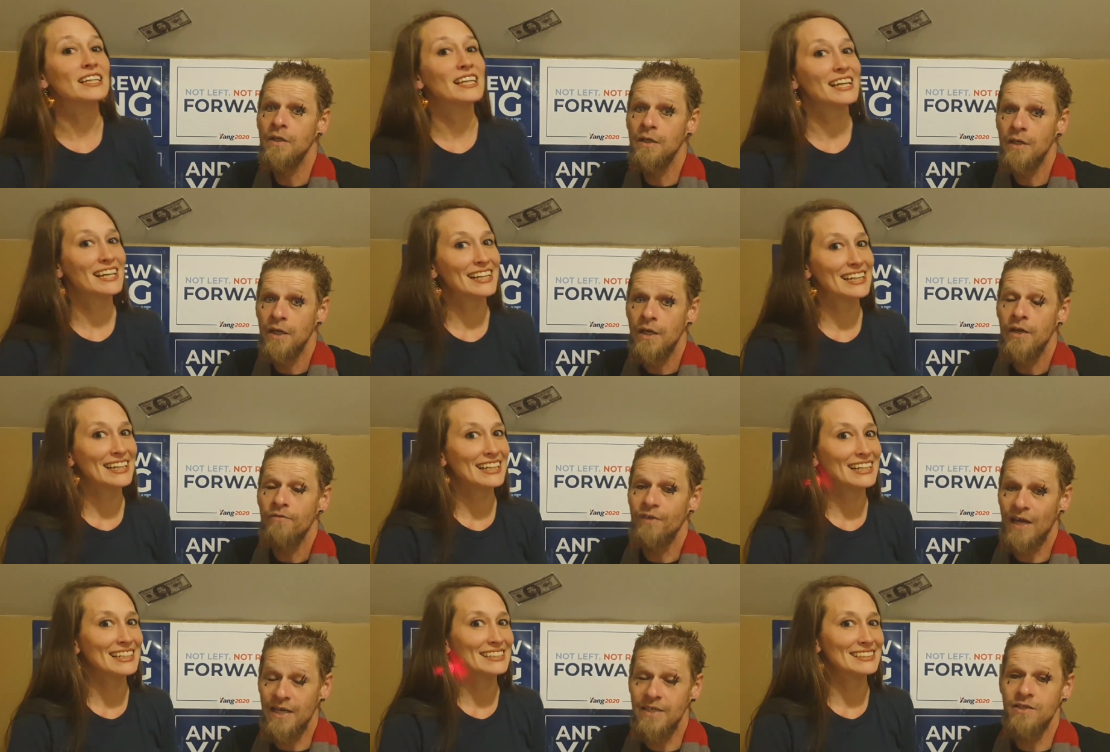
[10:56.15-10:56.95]

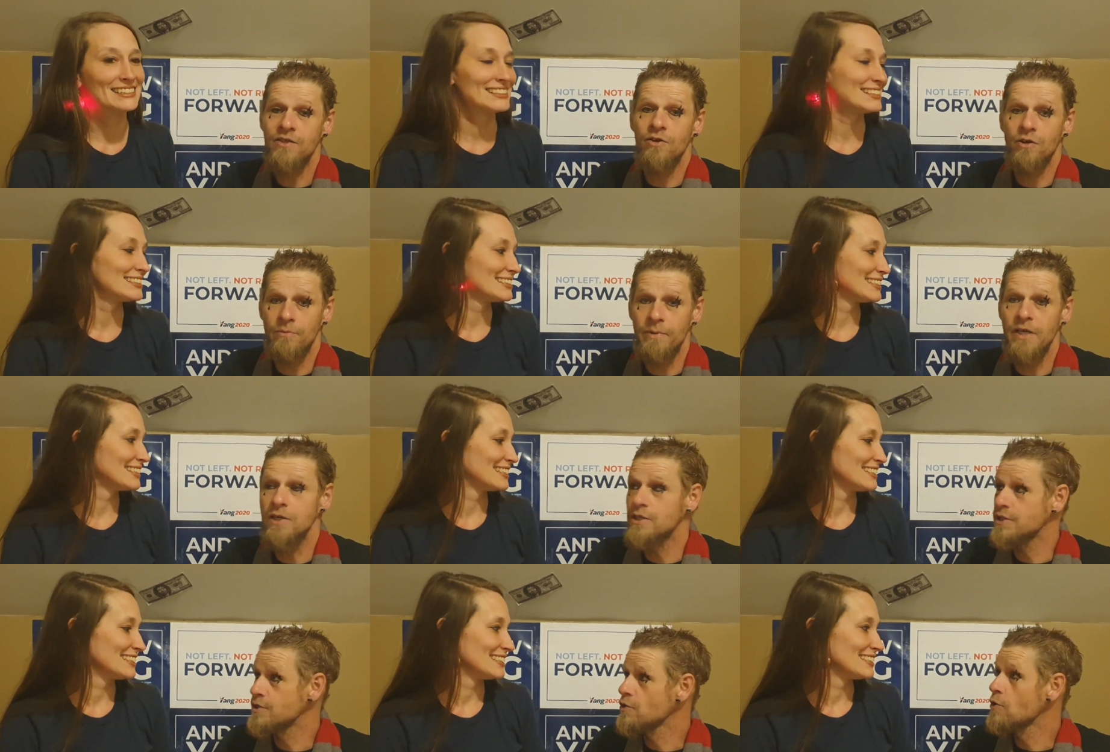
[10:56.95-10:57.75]
Speaker 1: Yes. That is going to be a
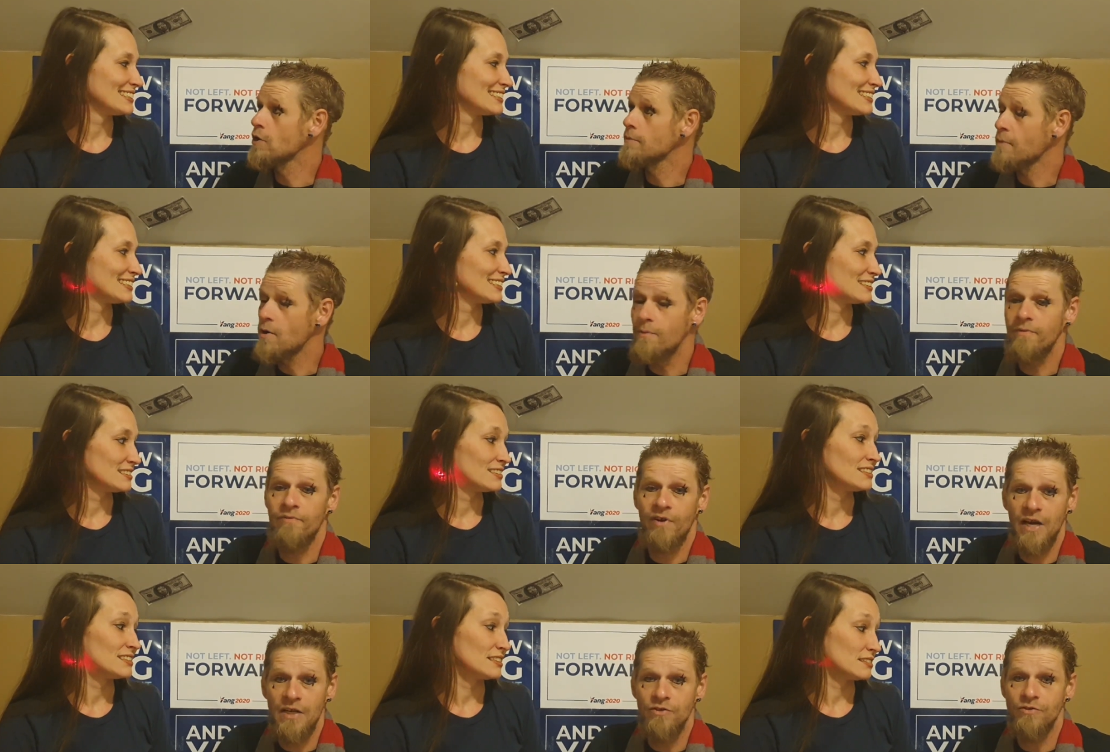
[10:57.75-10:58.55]
historic moment
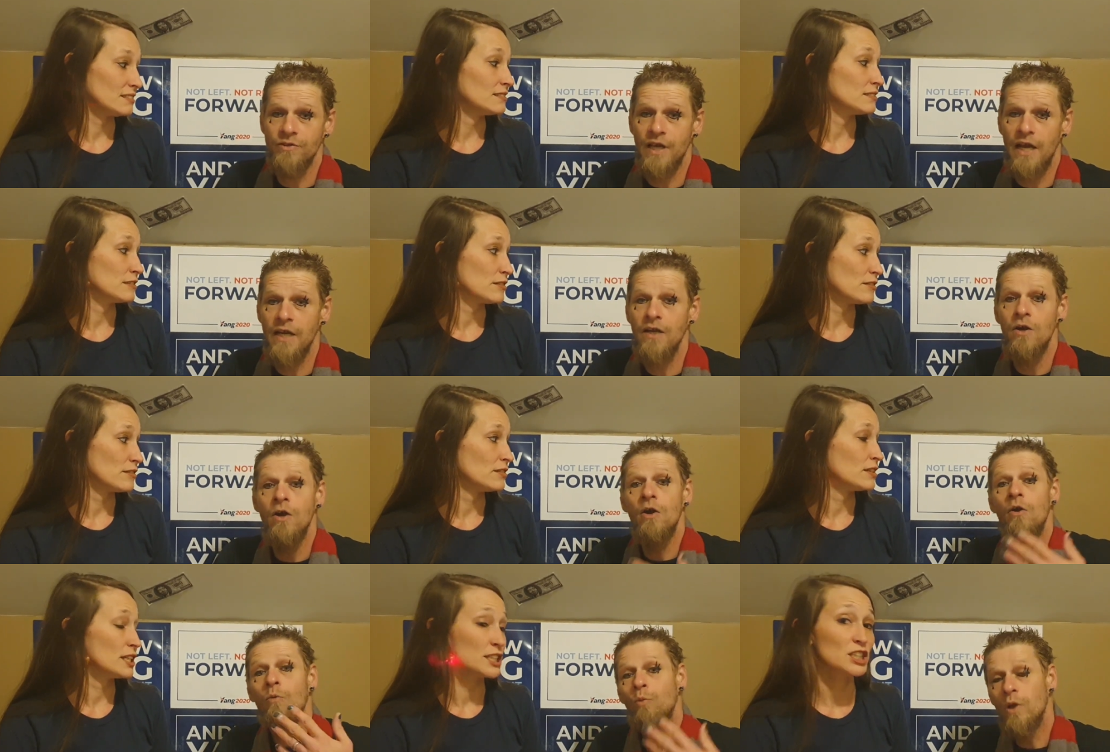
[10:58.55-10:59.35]
for Andrew Yang.
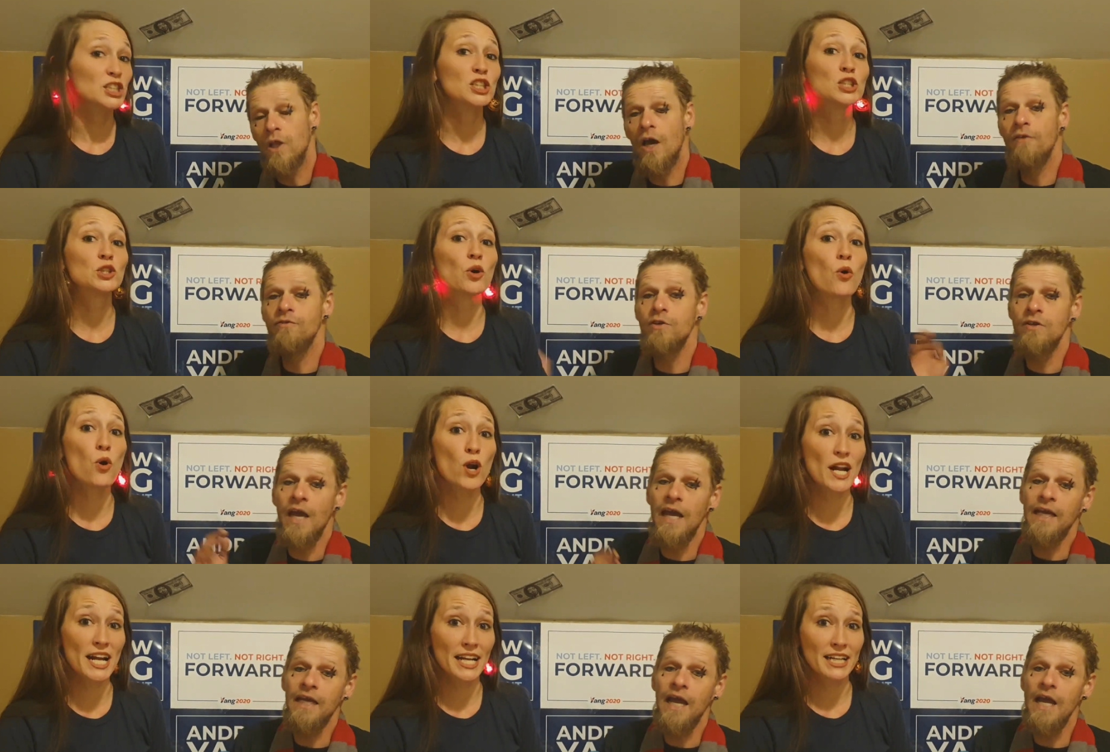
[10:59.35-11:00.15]
We love you,
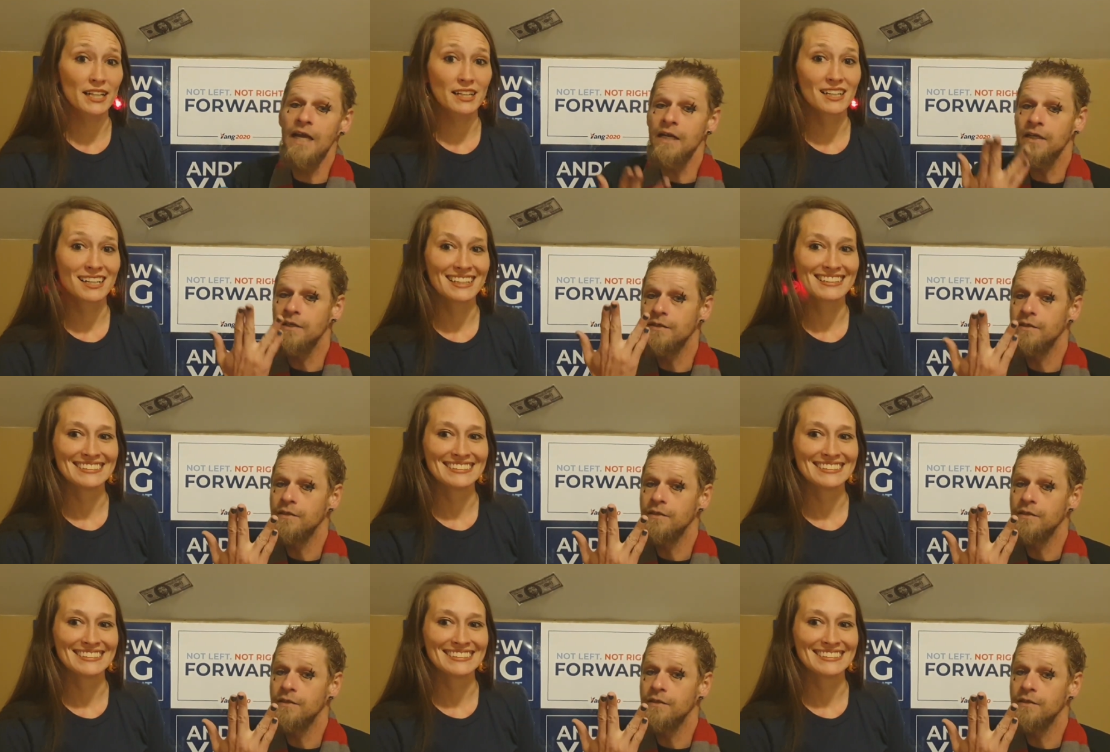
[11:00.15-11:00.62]
Yang